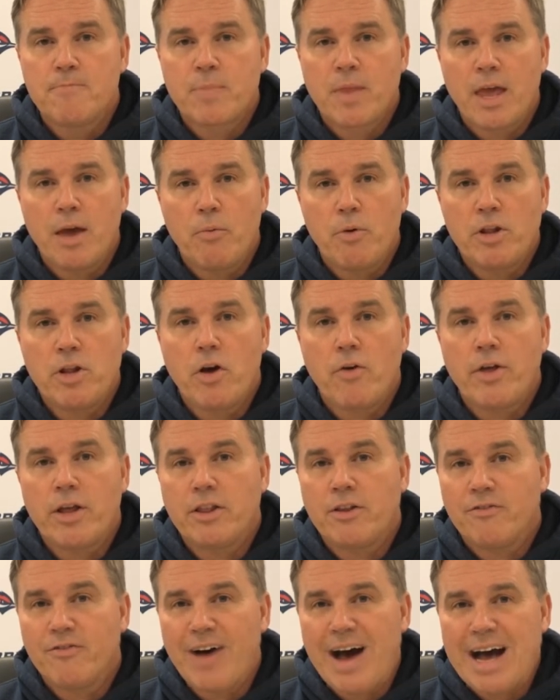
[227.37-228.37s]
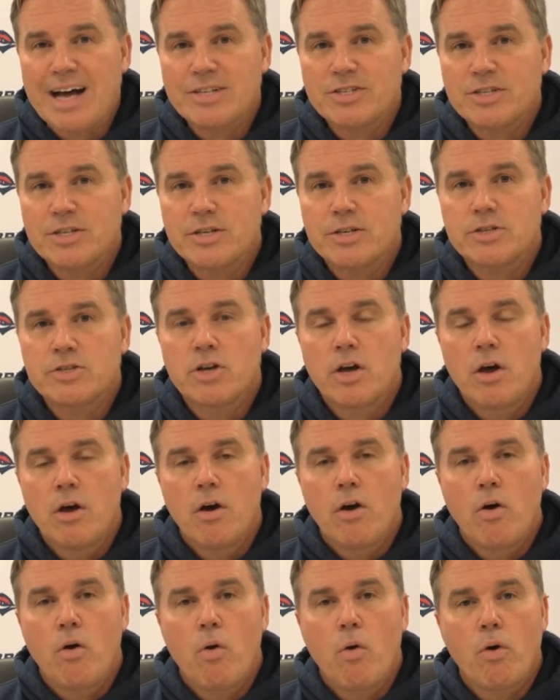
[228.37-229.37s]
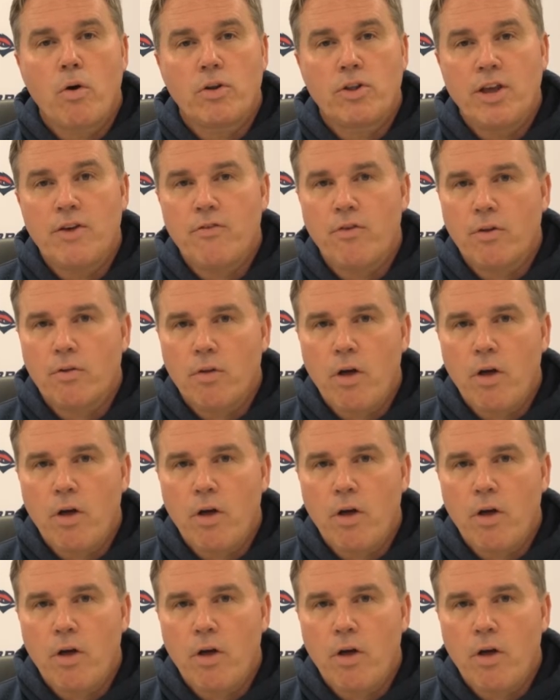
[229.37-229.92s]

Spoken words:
And we know that devices or different